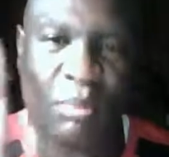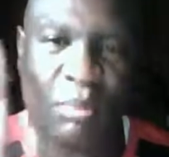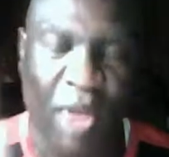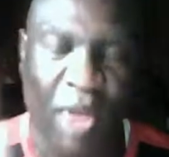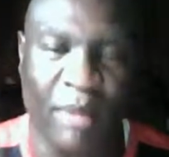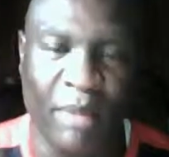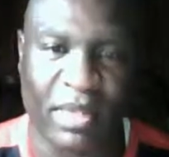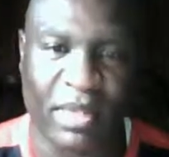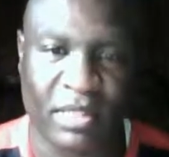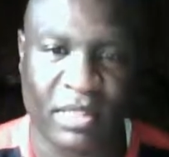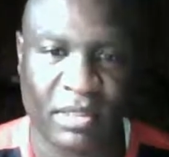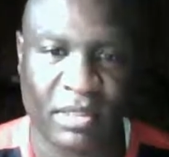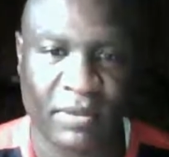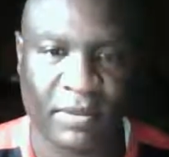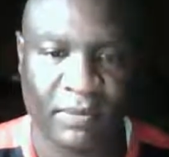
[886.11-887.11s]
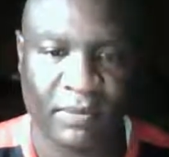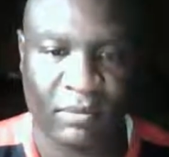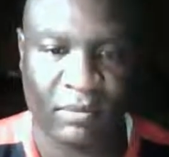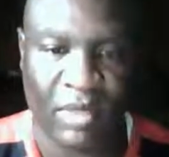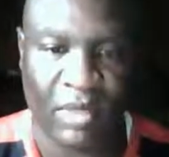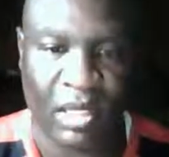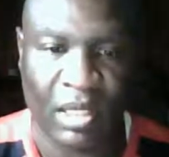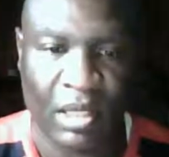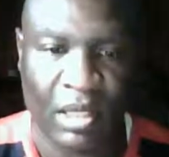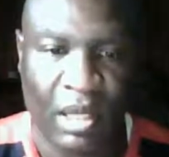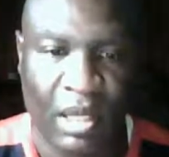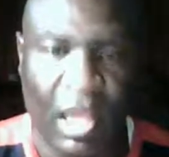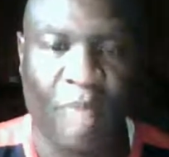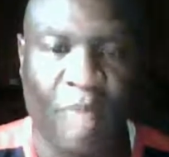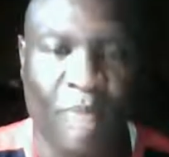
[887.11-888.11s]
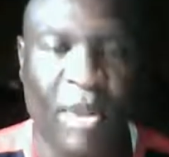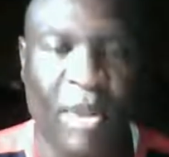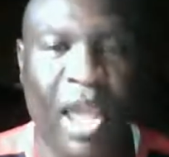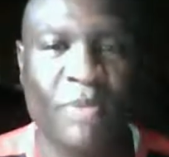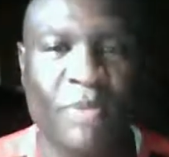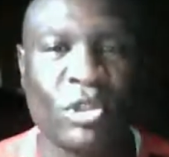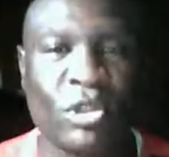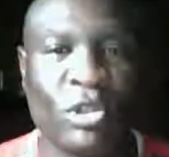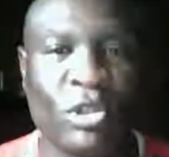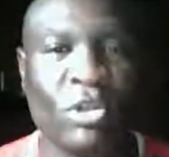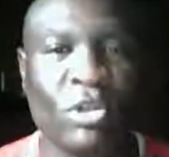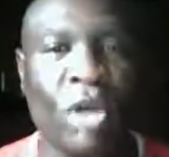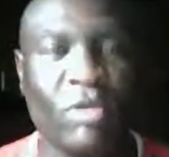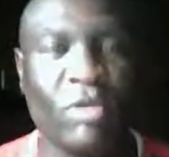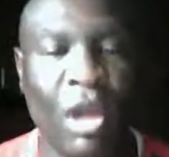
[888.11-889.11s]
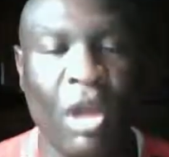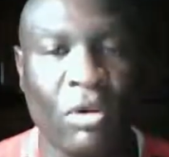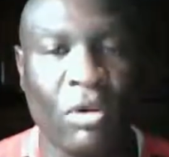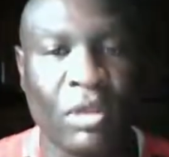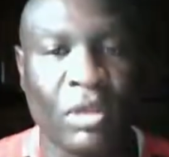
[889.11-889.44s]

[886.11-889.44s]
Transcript: premise. And perhaps you don't know